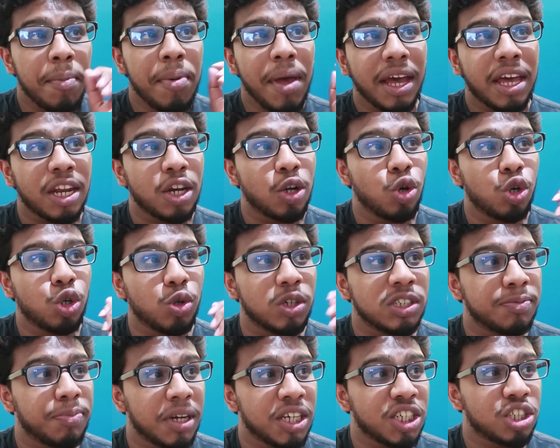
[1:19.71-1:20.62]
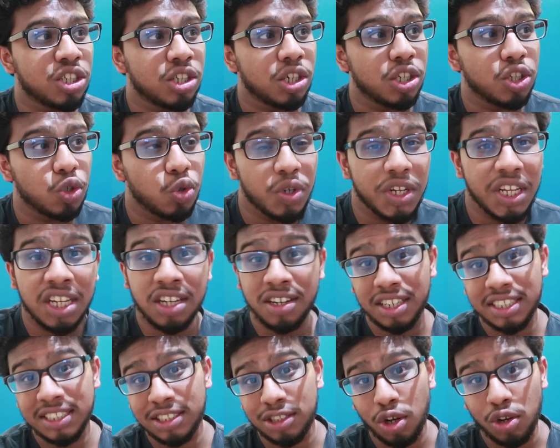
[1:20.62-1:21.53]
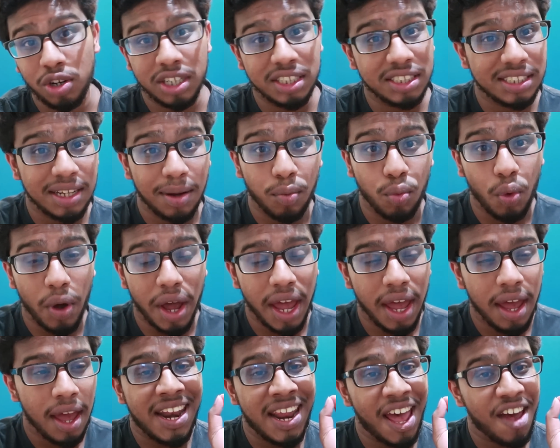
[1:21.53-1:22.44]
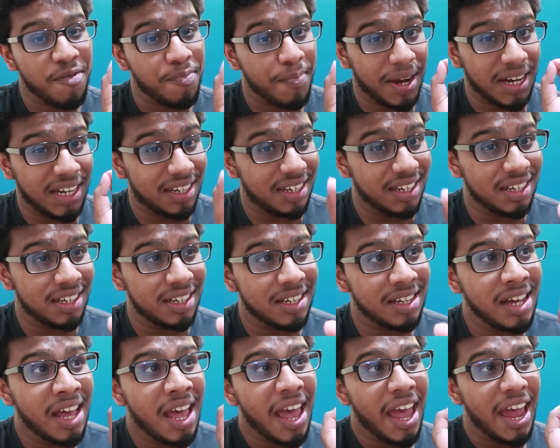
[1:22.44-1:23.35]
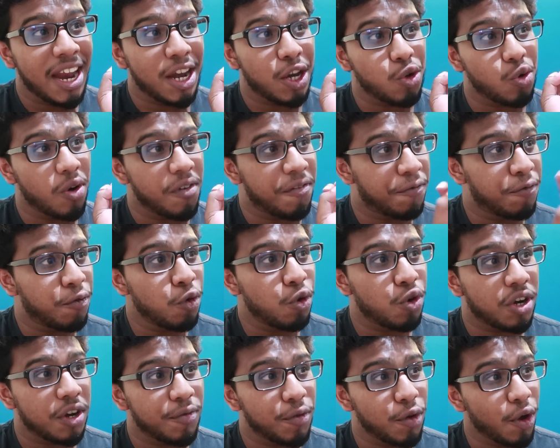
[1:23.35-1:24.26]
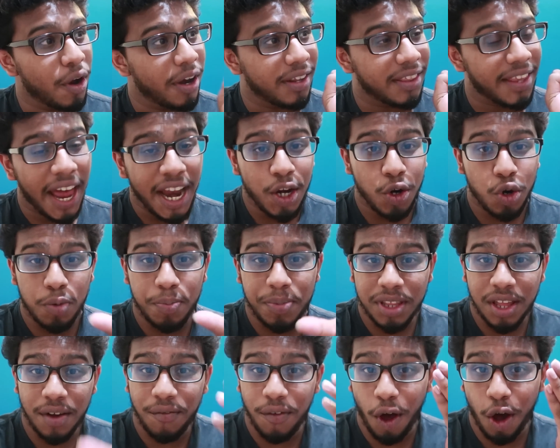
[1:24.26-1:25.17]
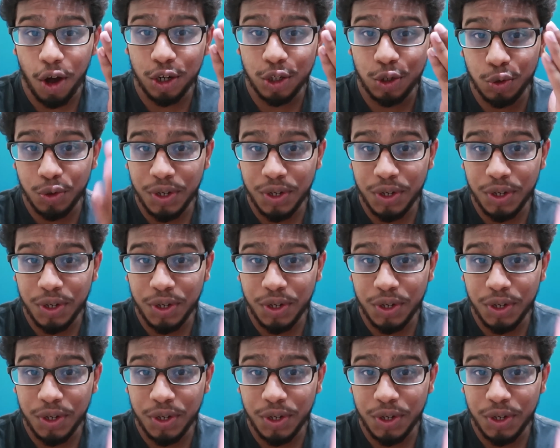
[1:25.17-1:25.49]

maybe I can go to a special unique restaurant somewhere and have my dinner and do a food review, and that could be the vlog